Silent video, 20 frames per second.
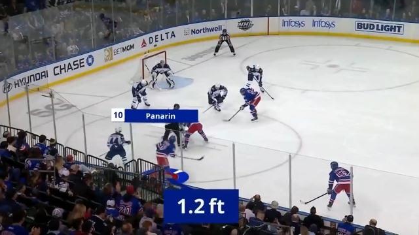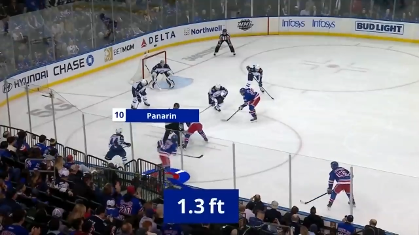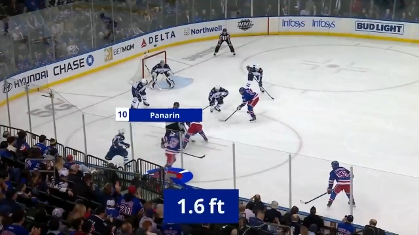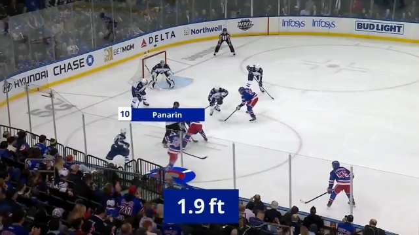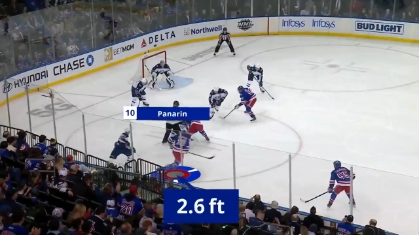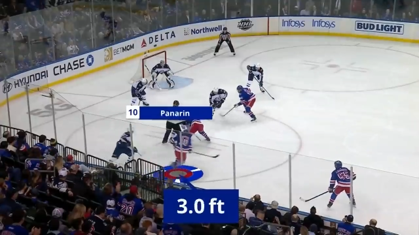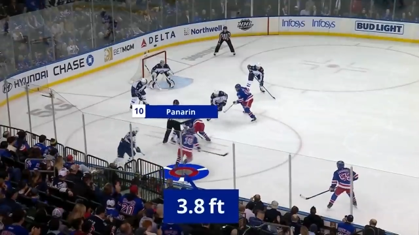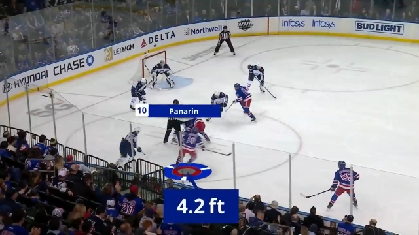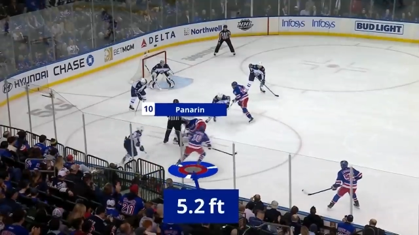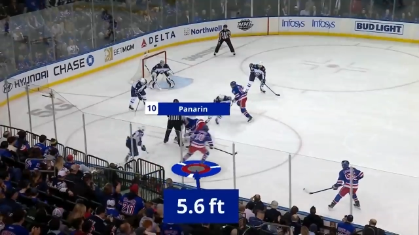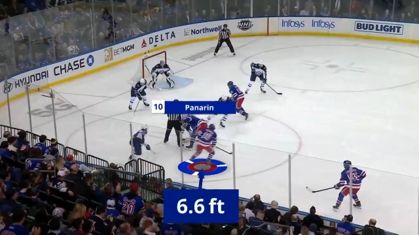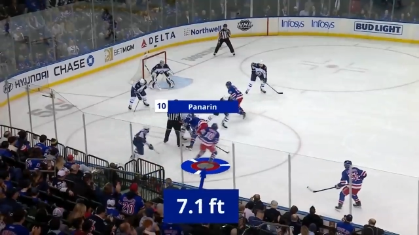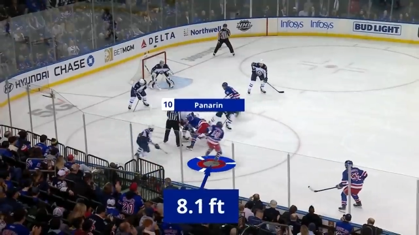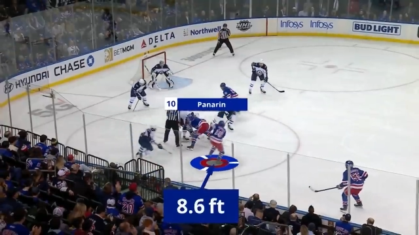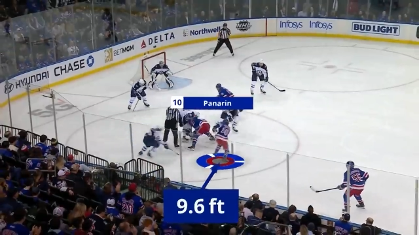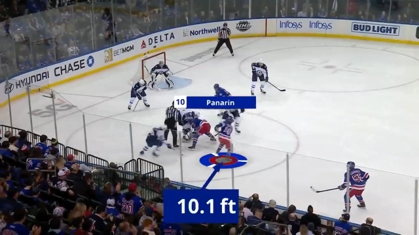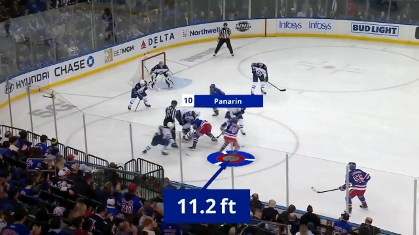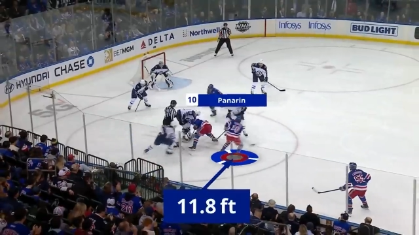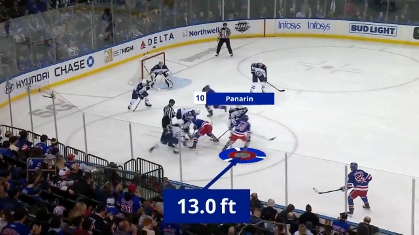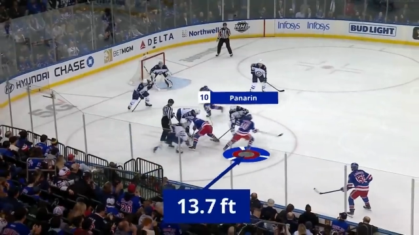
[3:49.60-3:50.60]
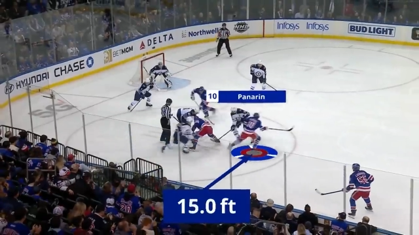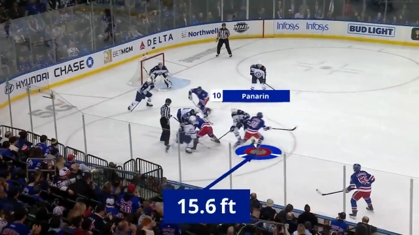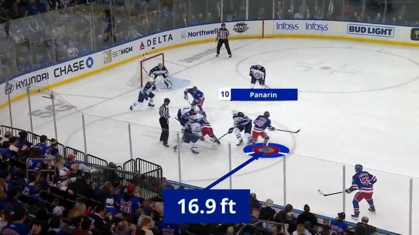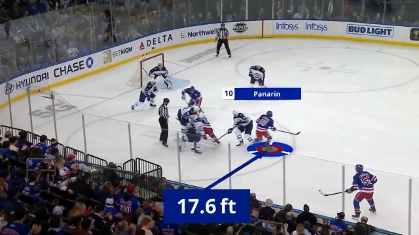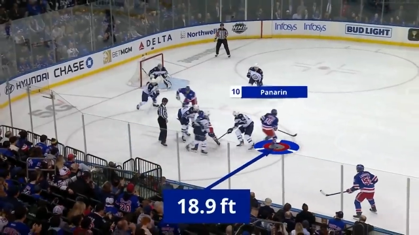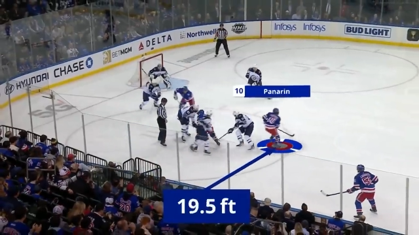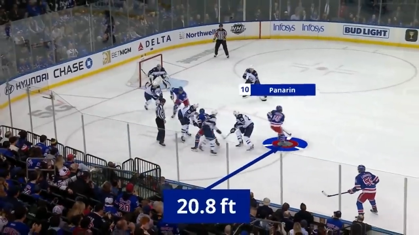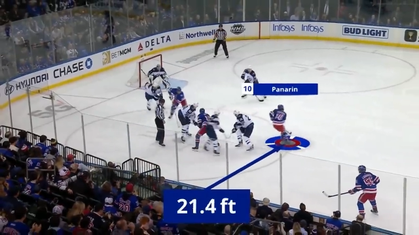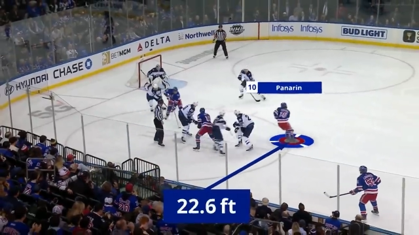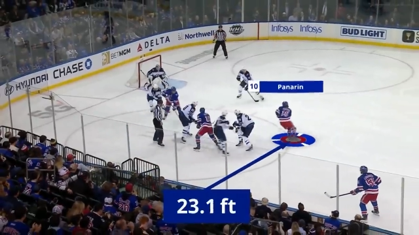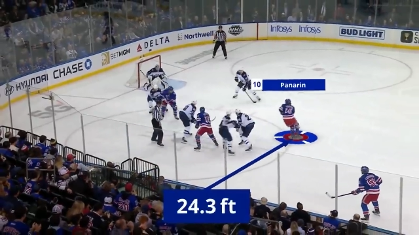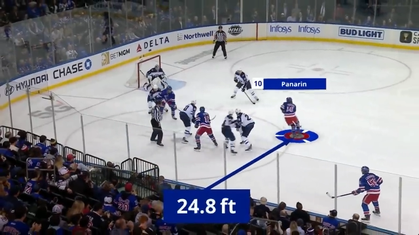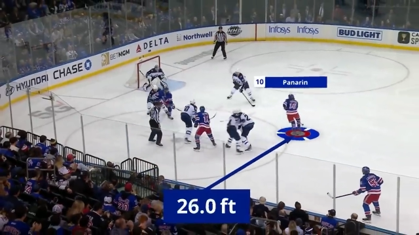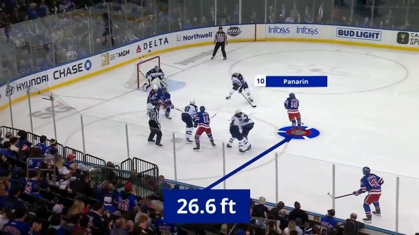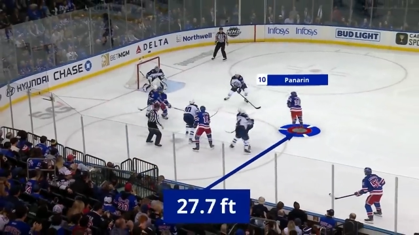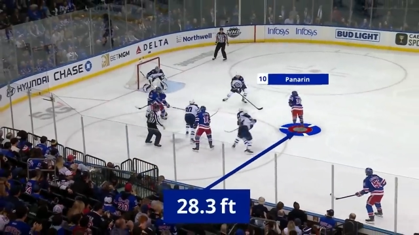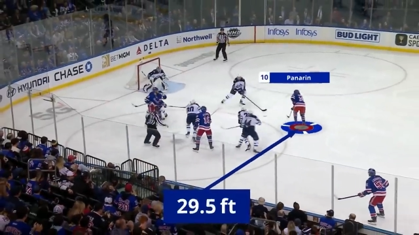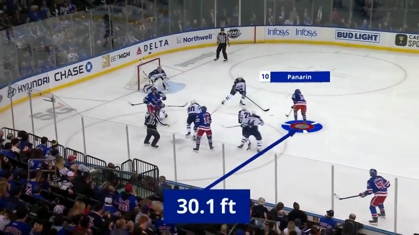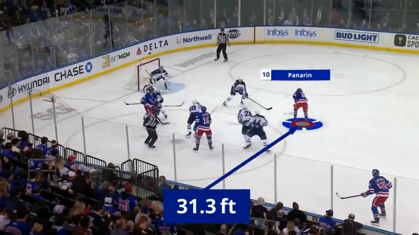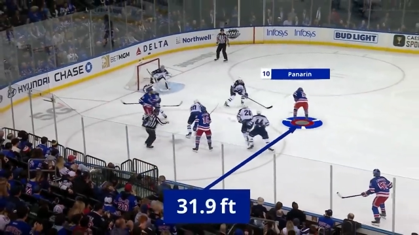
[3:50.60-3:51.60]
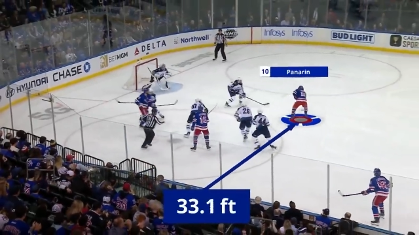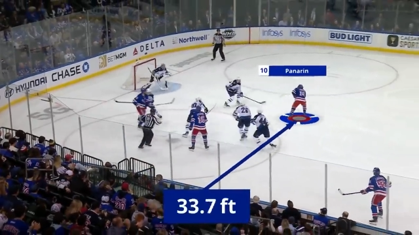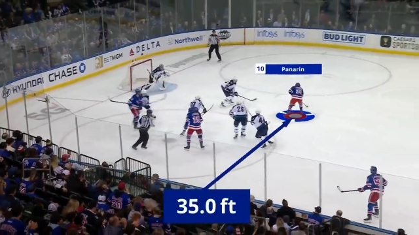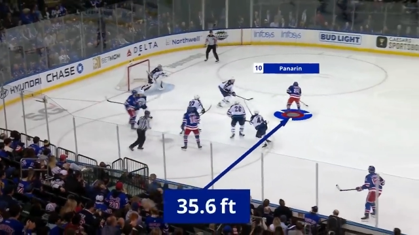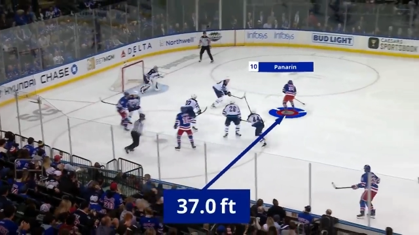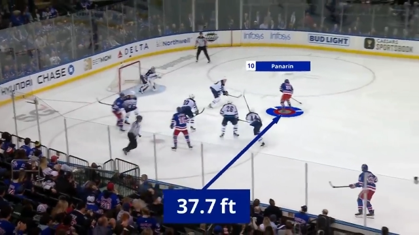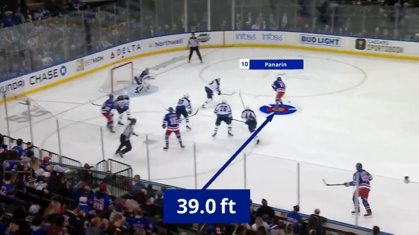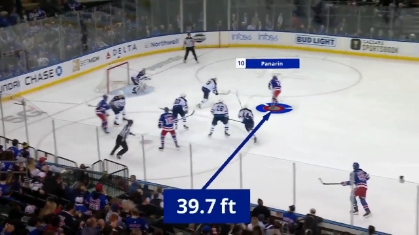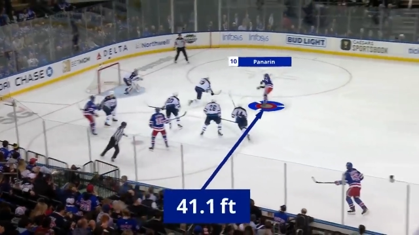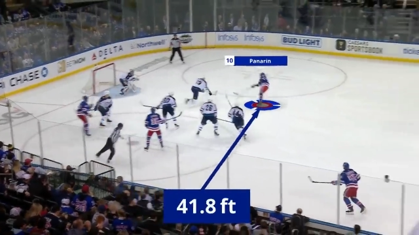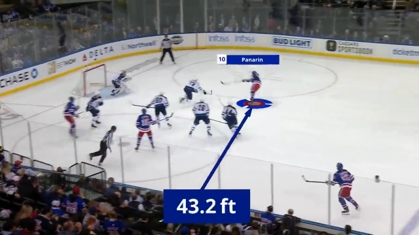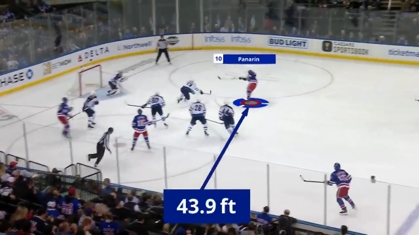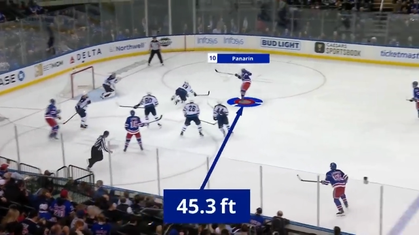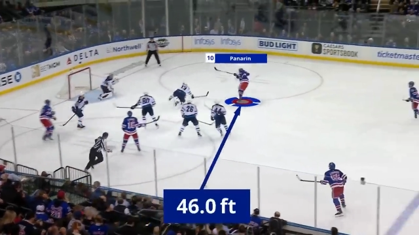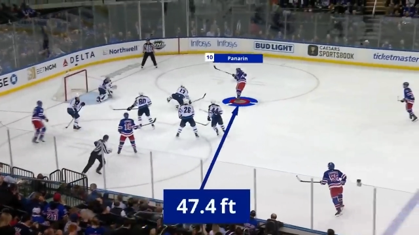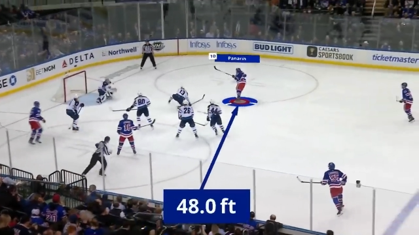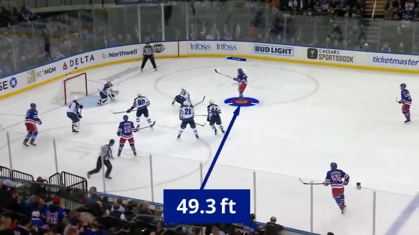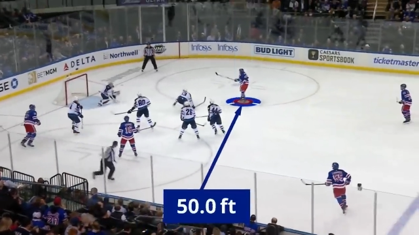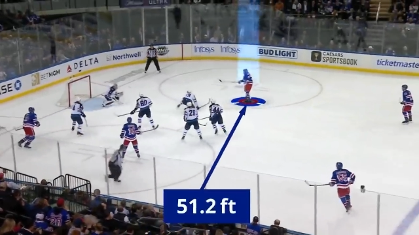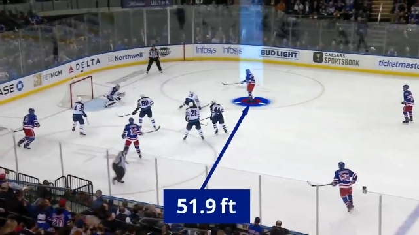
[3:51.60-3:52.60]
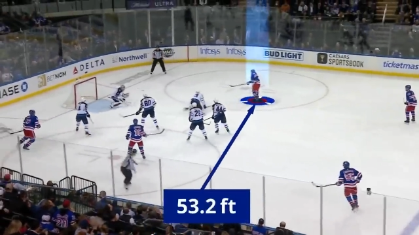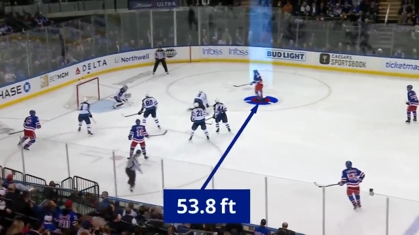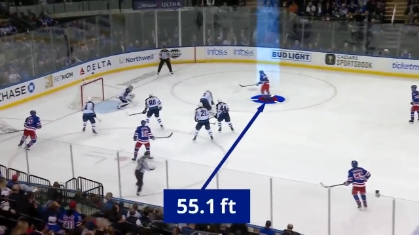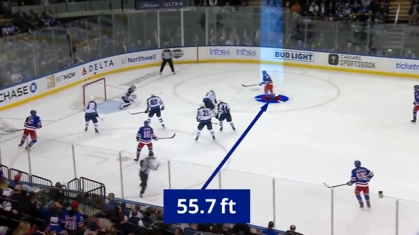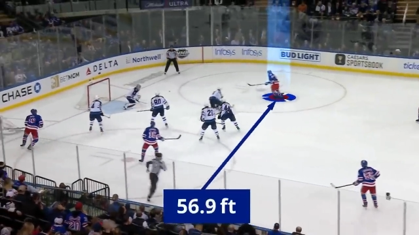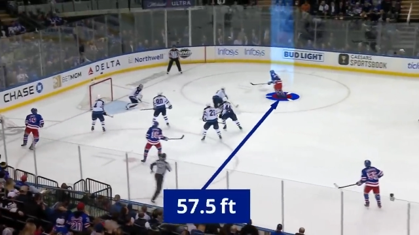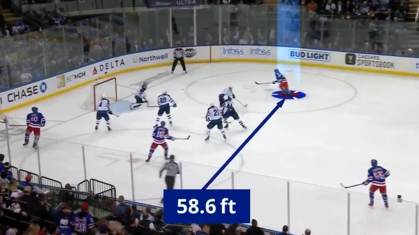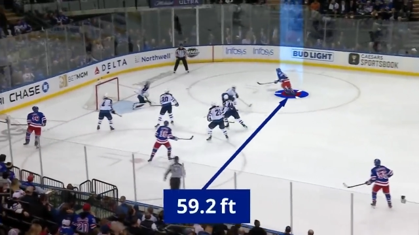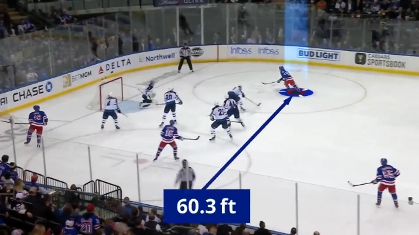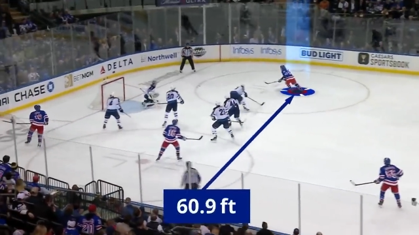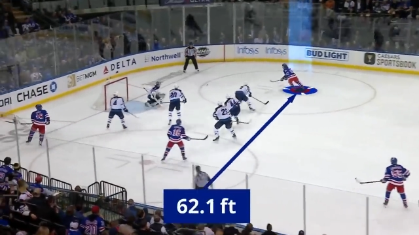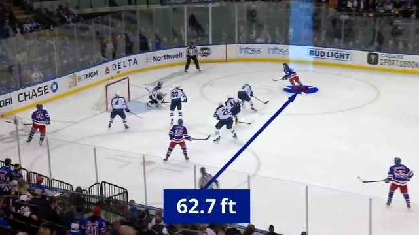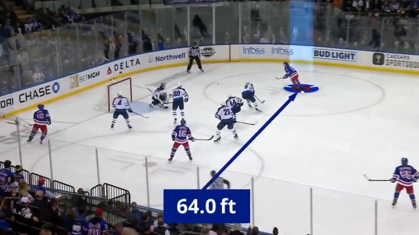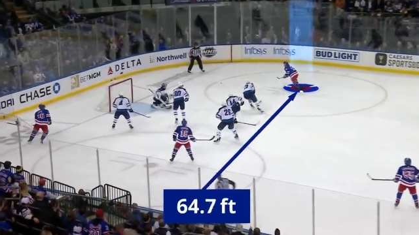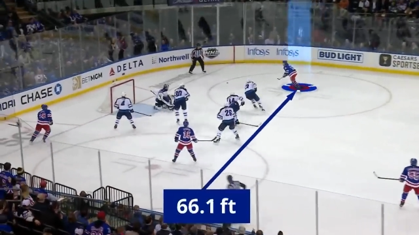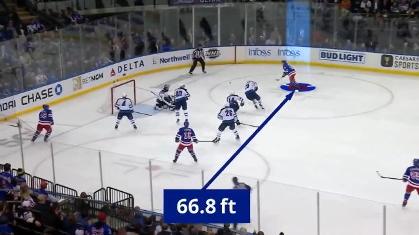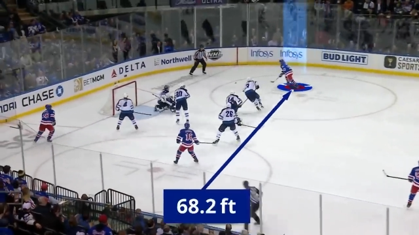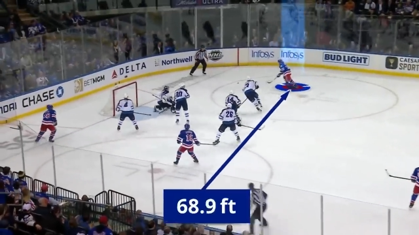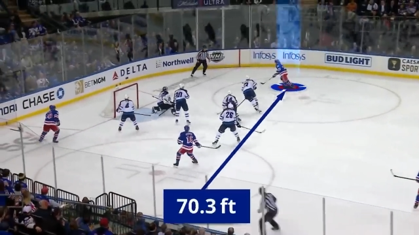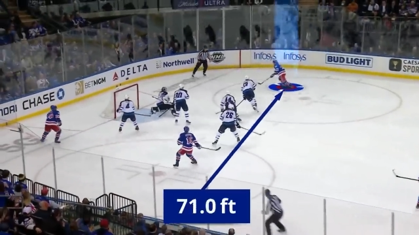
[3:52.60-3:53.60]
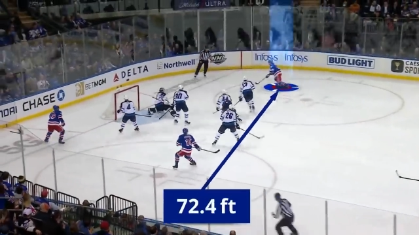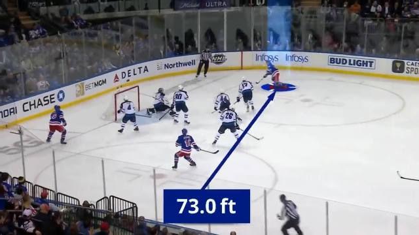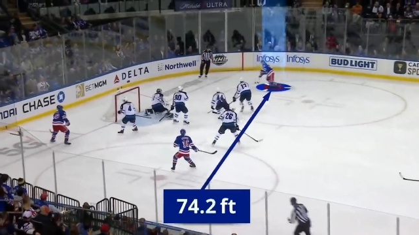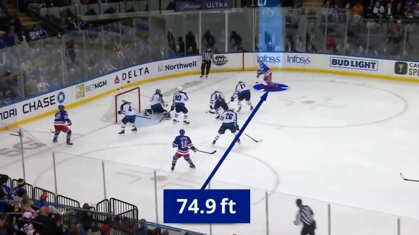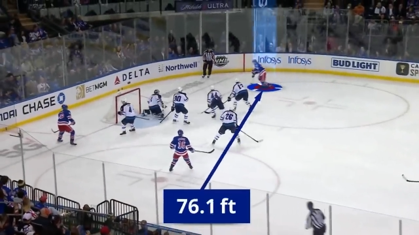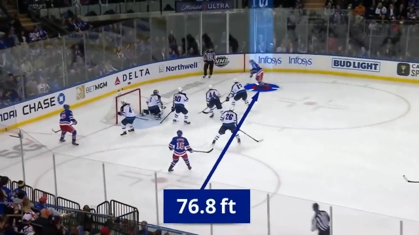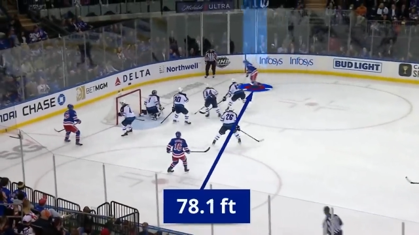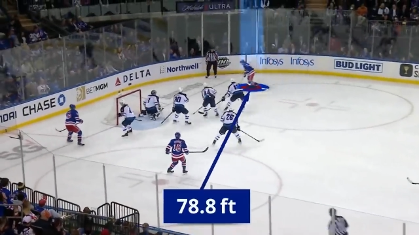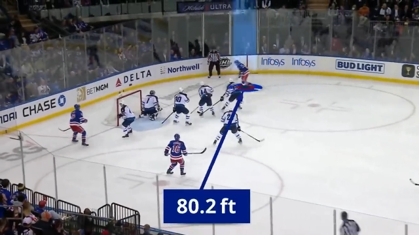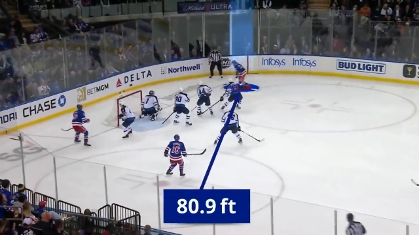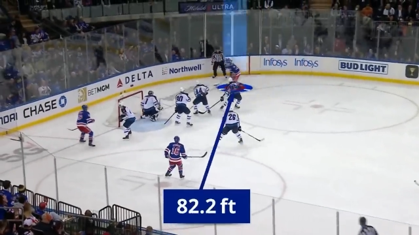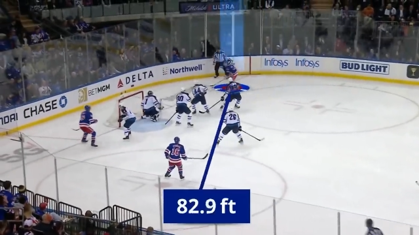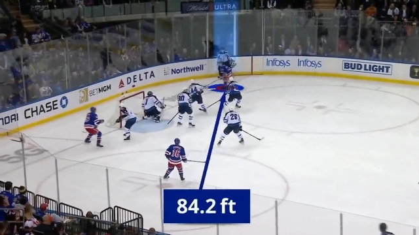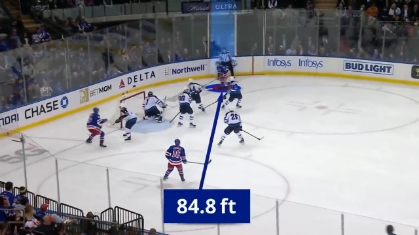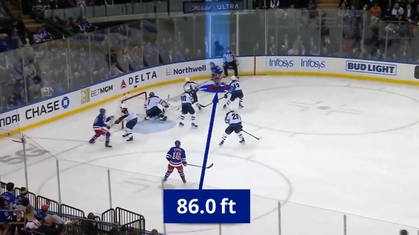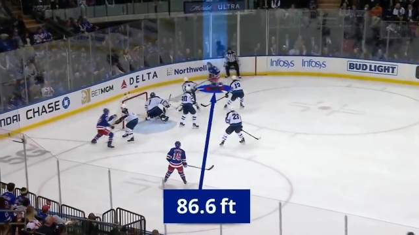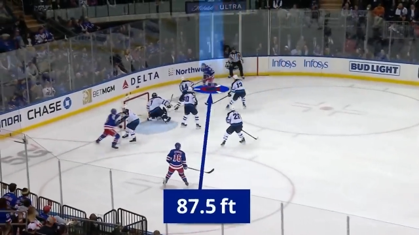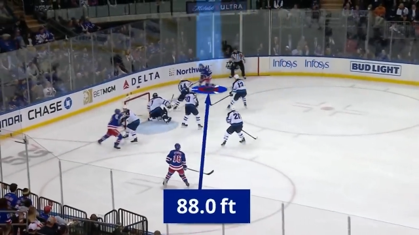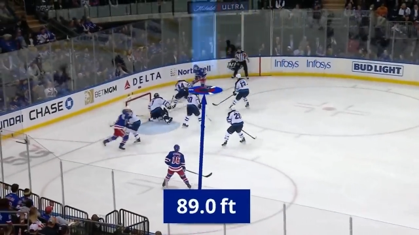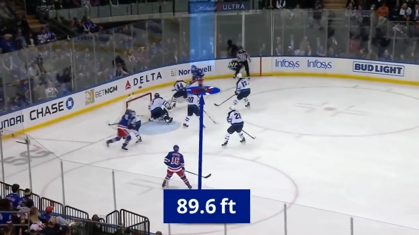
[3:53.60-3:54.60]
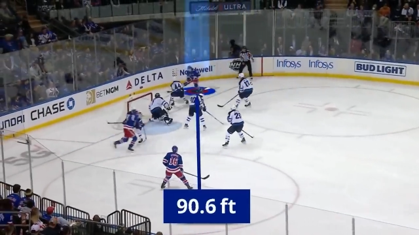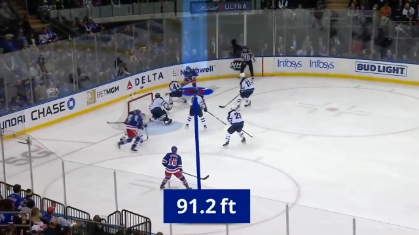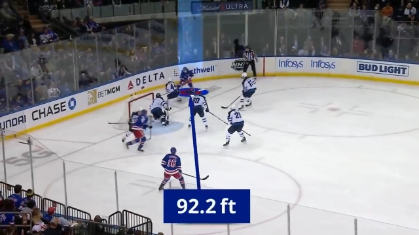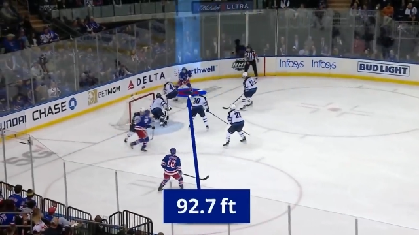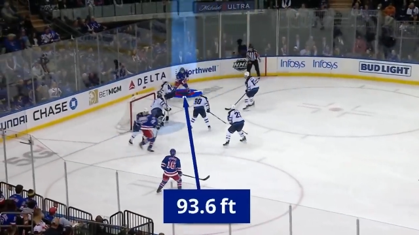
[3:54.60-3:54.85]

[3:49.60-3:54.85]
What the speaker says: Nobody's mouth can be seen.